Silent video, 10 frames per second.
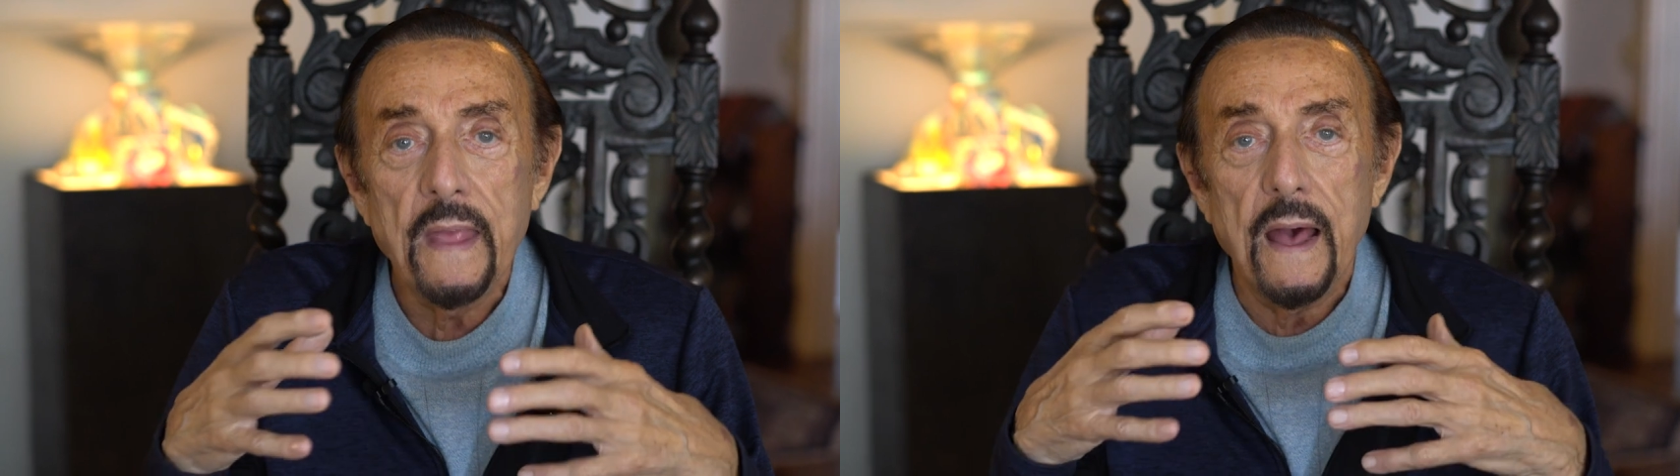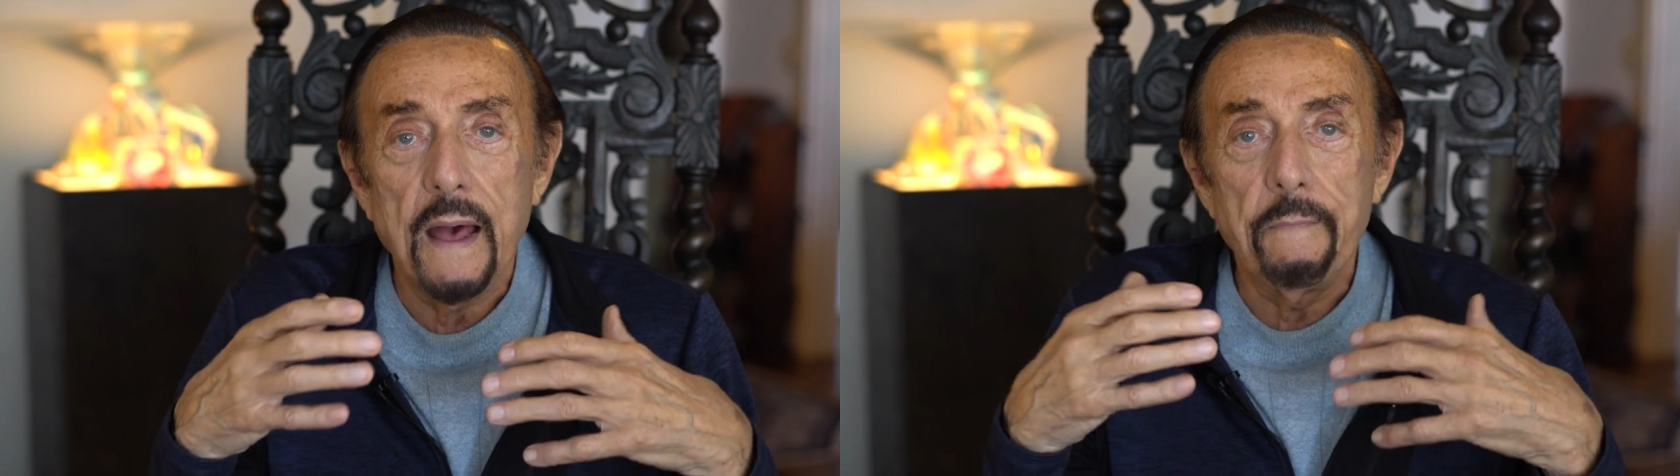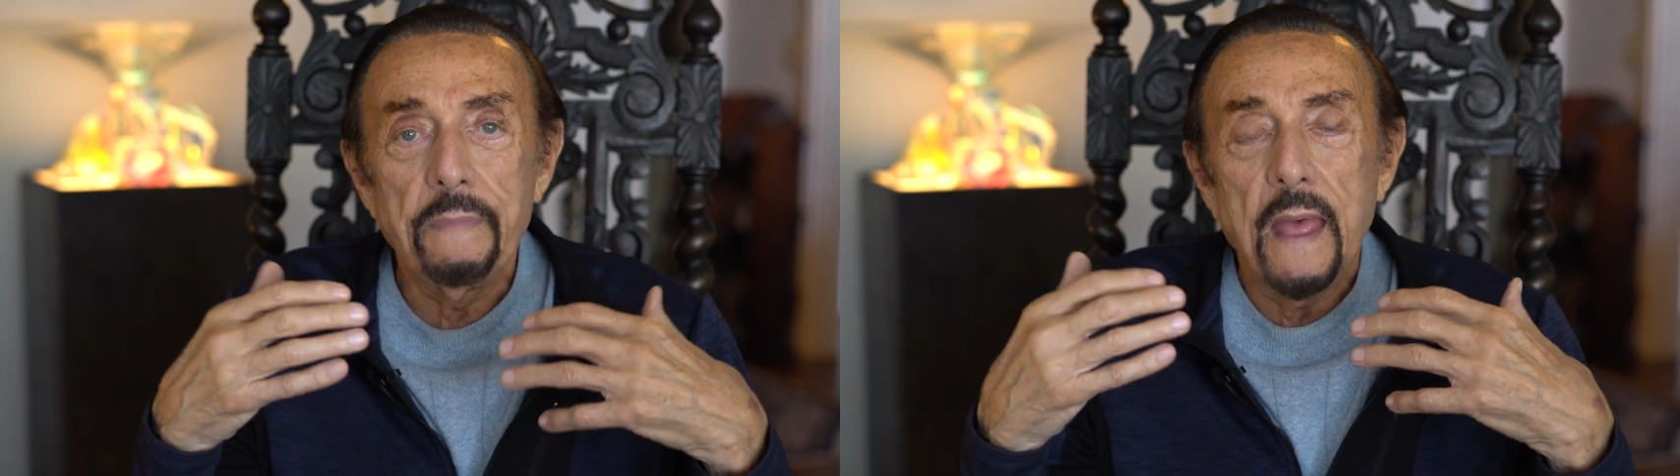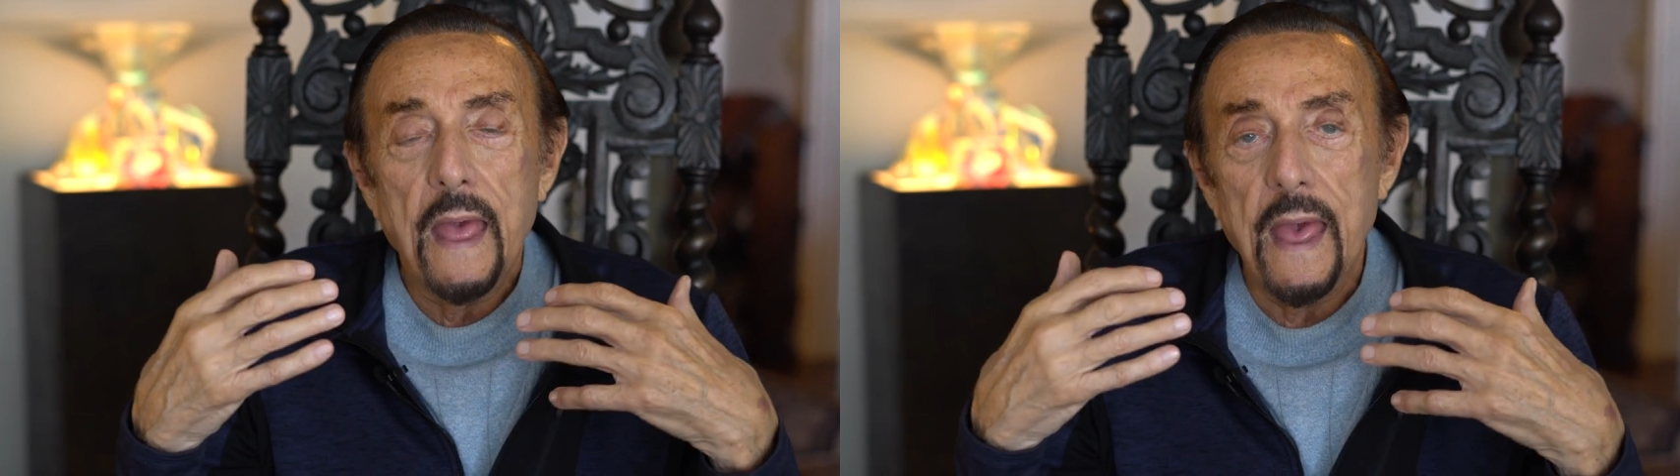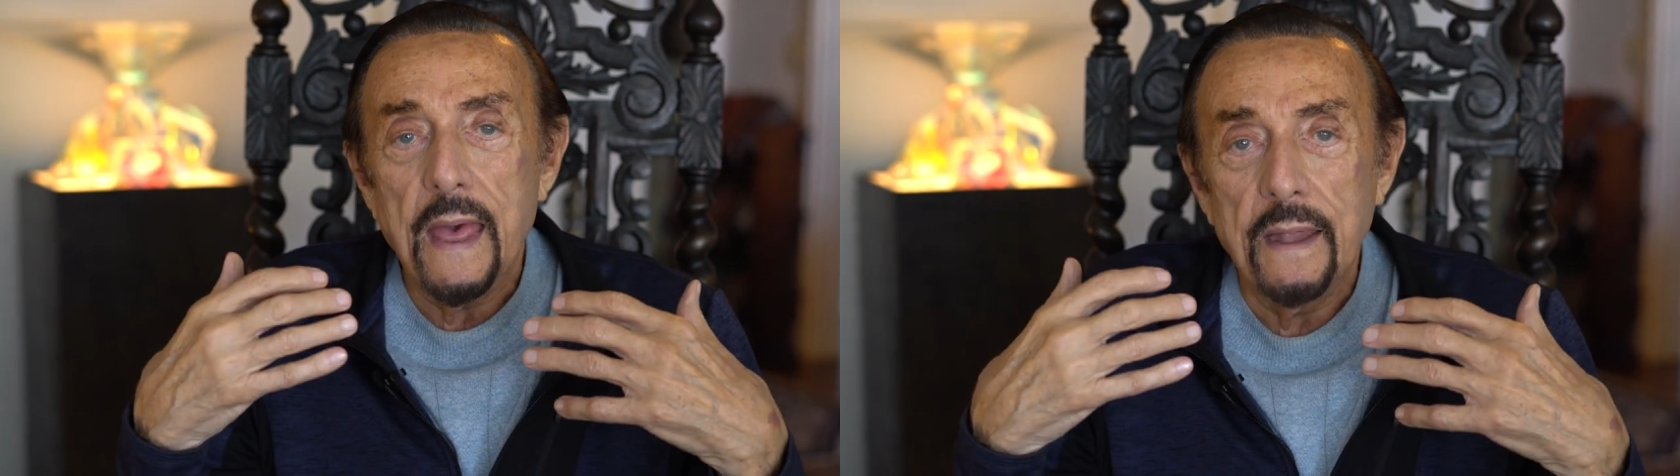Uh,
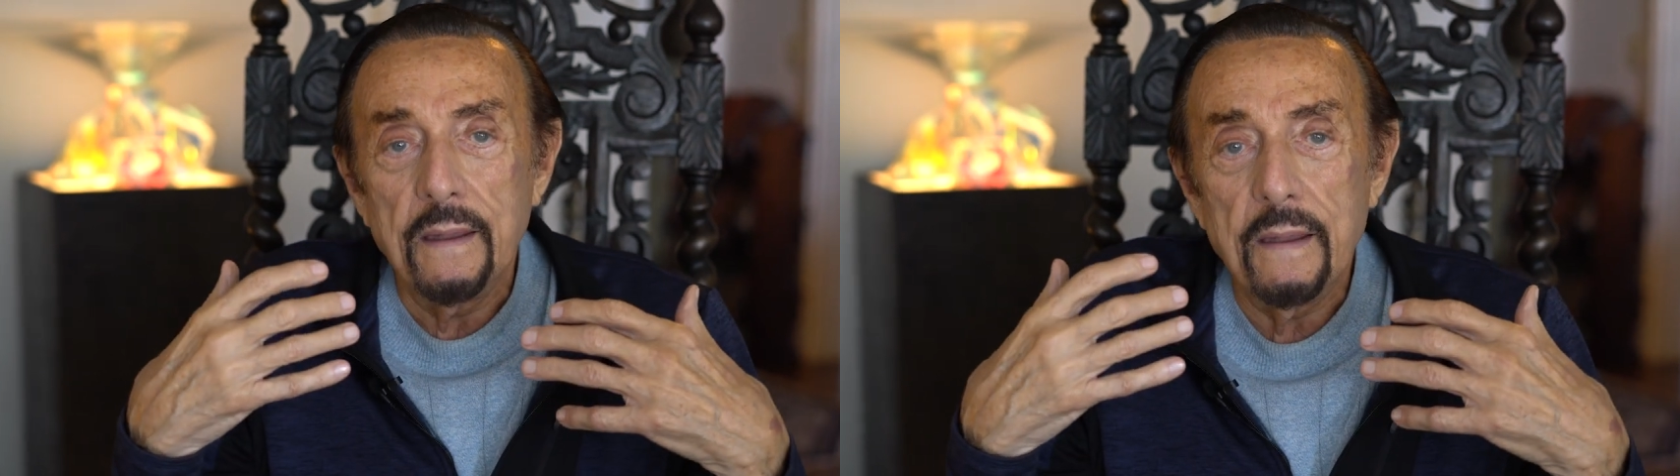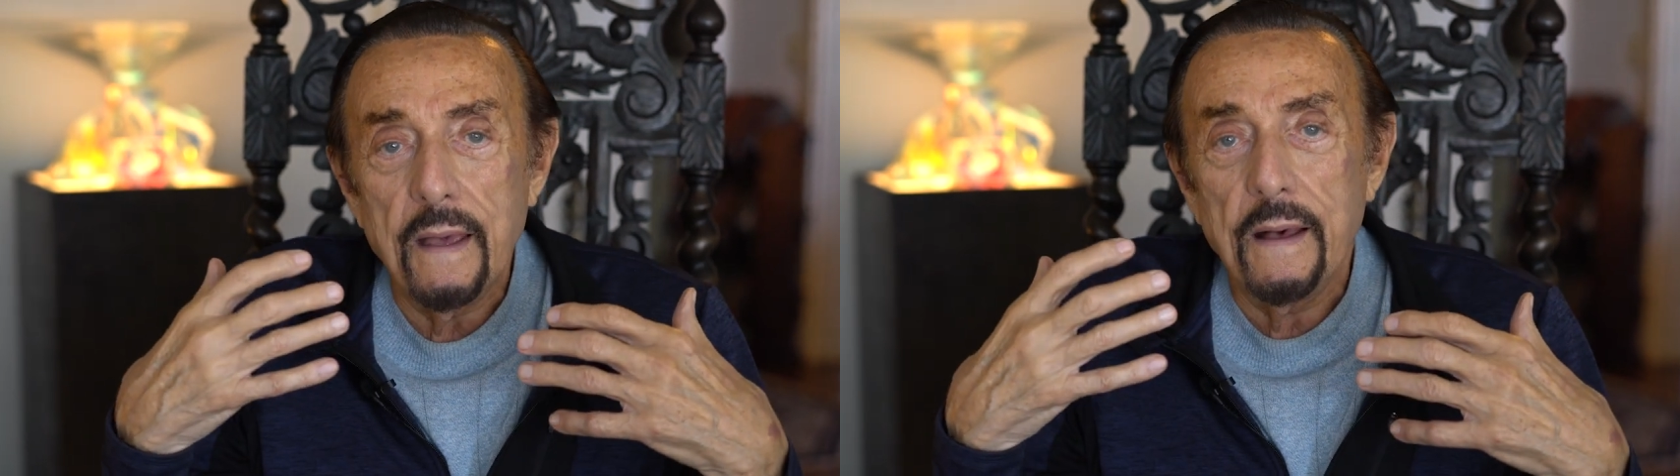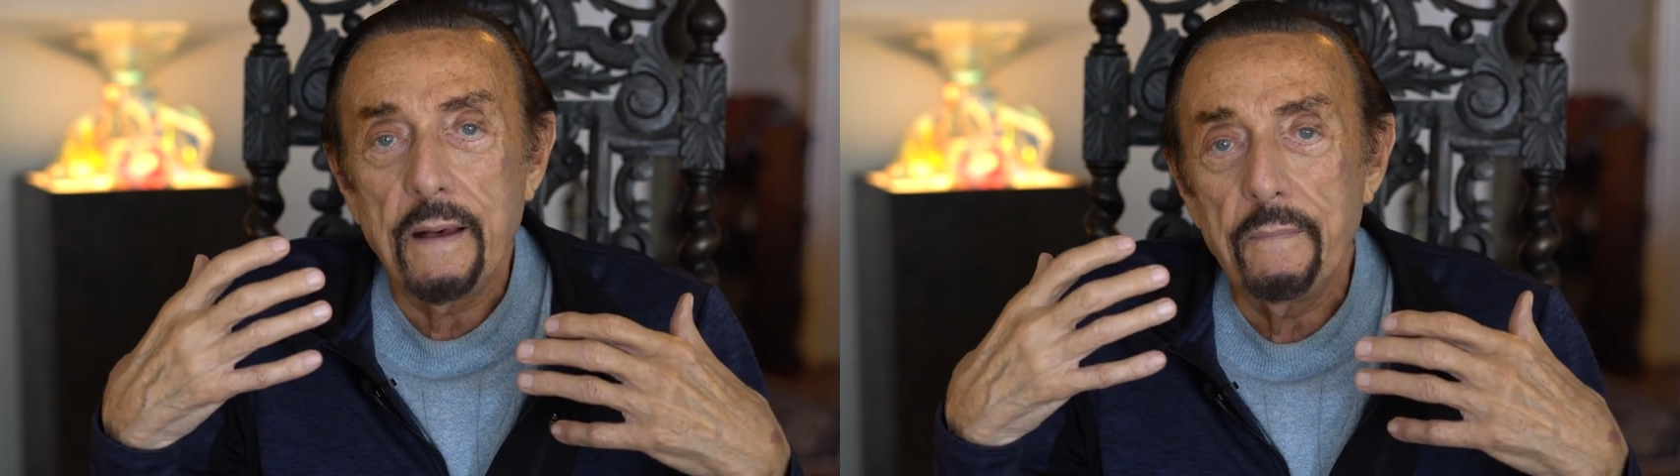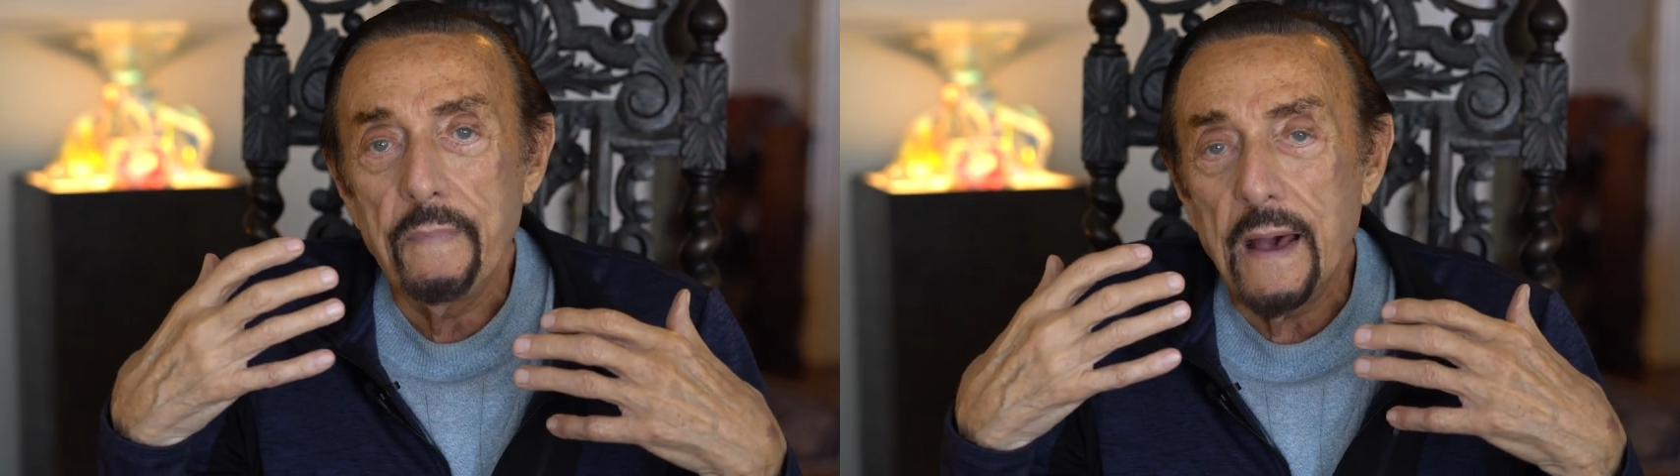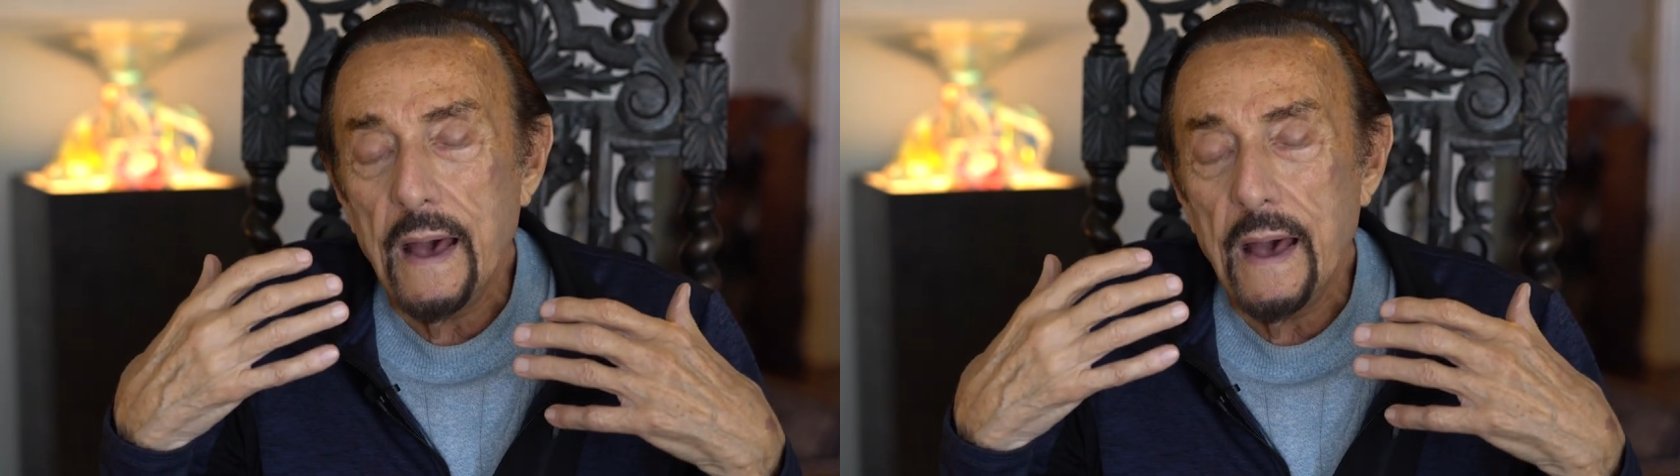and uh,